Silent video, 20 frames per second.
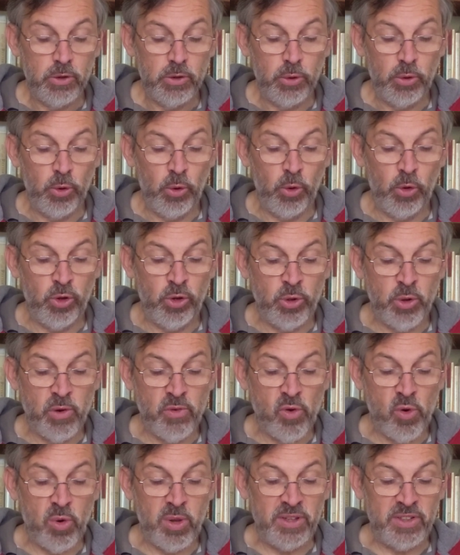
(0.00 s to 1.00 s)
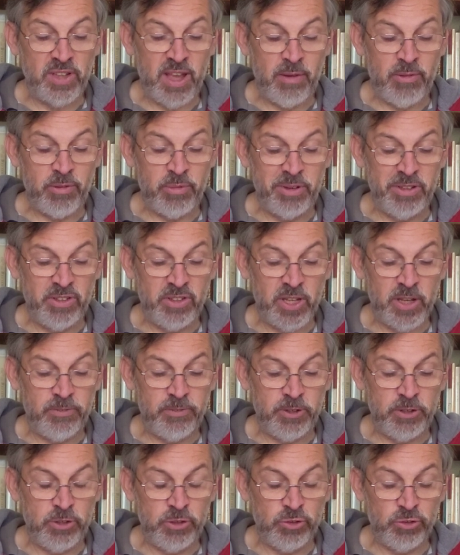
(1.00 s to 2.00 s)
Lord, you have always kept me
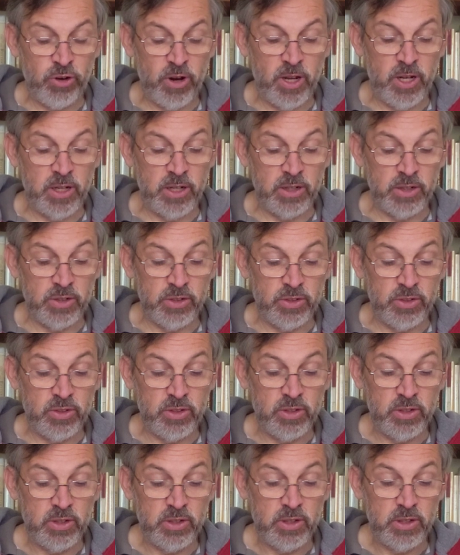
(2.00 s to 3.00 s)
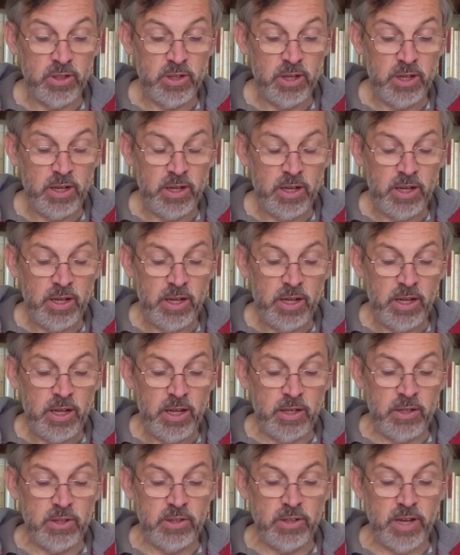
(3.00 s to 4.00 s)
safe in trials,
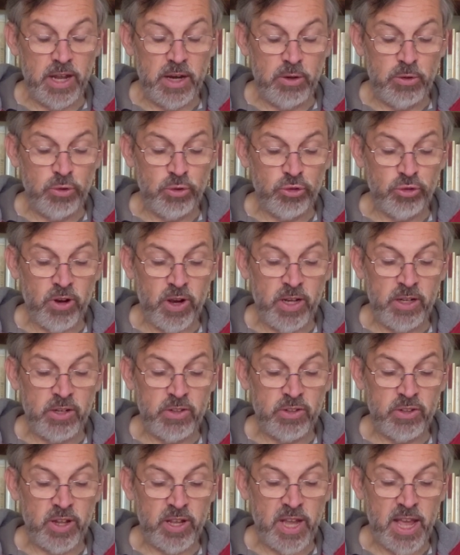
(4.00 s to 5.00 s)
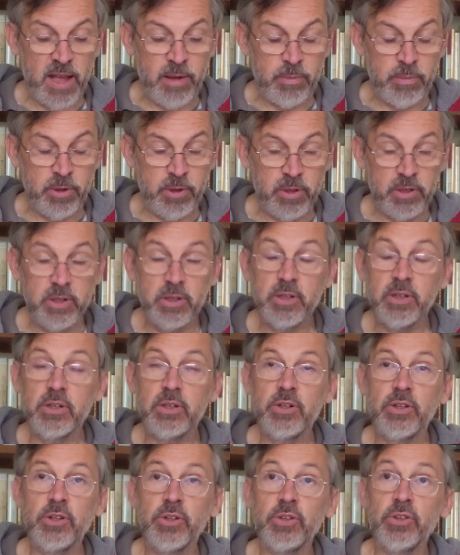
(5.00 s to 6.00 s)
and now, tried as I am,
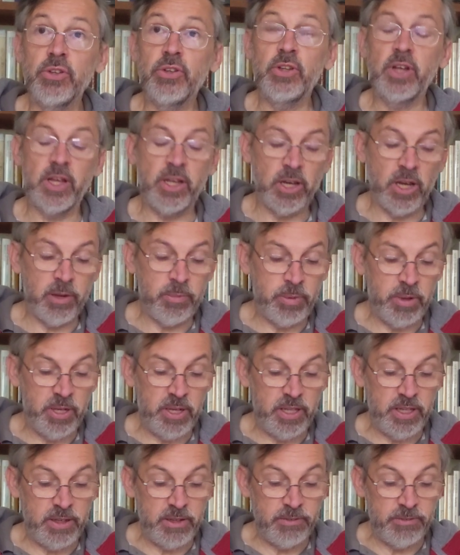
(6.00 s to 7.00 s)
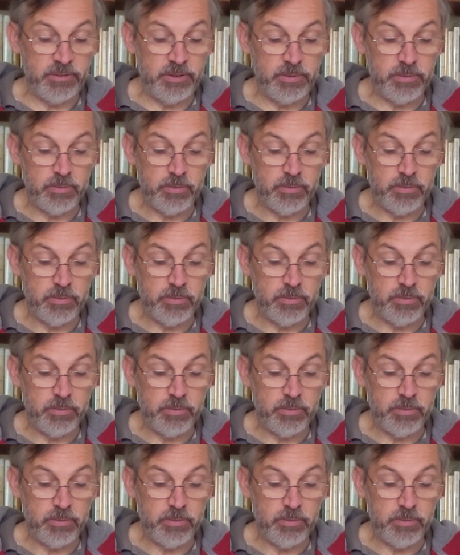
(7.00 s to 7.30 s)
today I believe.